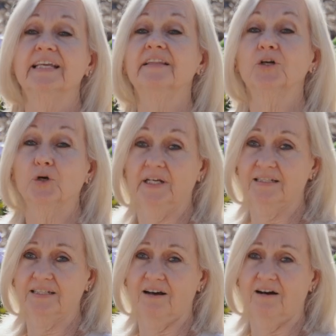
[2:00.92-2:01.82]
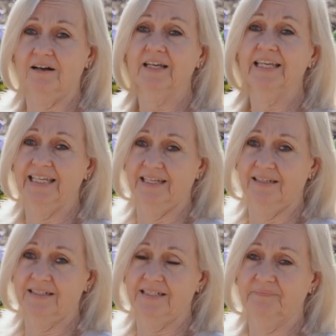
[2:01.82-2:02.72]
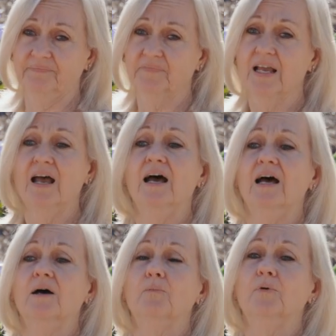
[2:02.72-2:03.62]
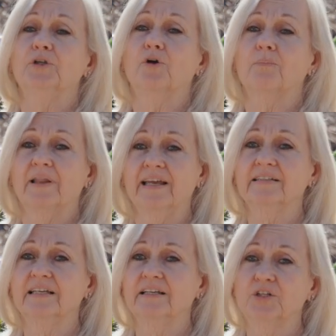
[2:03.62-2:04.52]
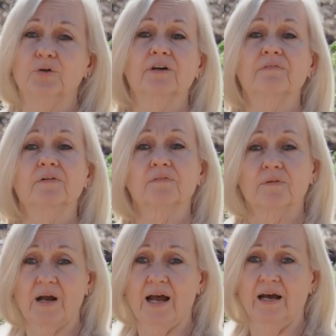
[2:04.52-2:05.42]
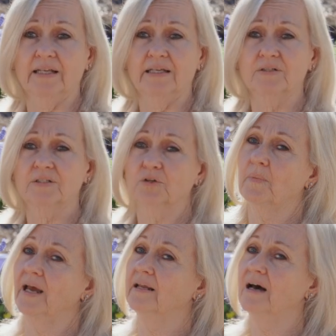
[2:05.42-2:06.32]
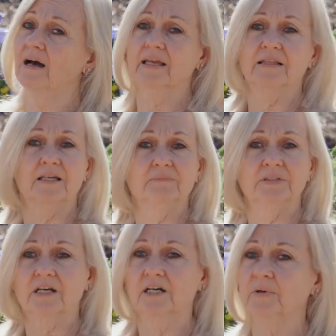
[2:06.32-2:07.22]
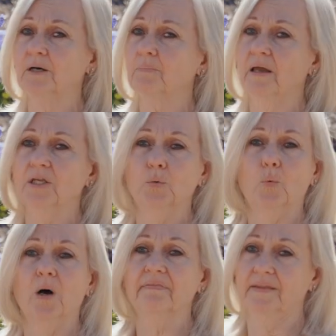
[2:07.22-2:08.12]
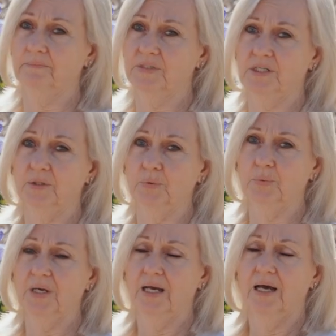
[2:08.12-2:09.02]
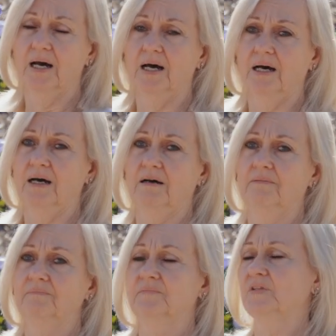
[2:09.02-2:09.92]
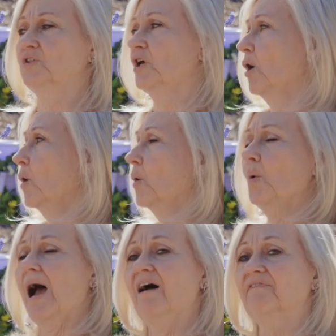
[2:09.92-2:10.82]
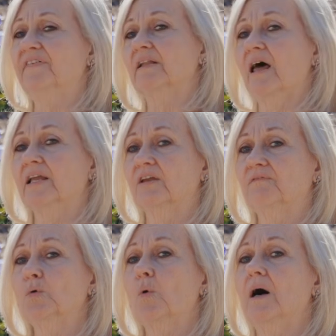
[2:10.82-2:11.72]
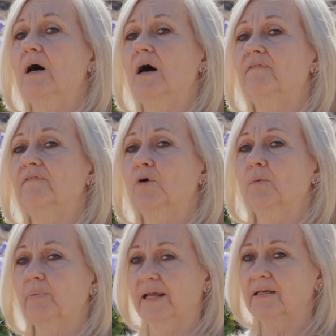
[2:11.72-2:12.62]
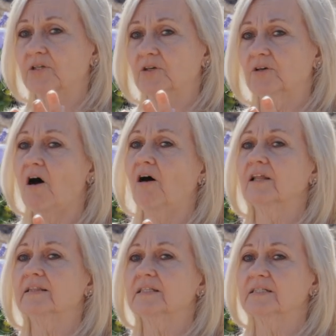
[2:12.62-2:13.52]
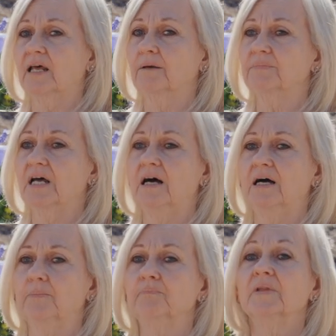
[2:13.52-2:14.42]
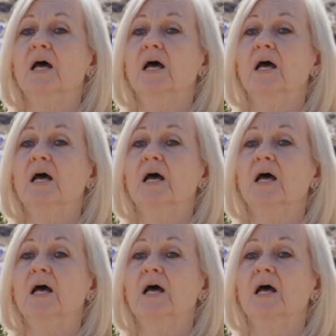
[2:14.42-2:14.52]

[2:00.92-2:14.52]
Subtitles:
in the GreenStalk is when you're planting 2 different varieties, you may not get them to come up like you want them to. So I feel like if you want a full planter all at the same time,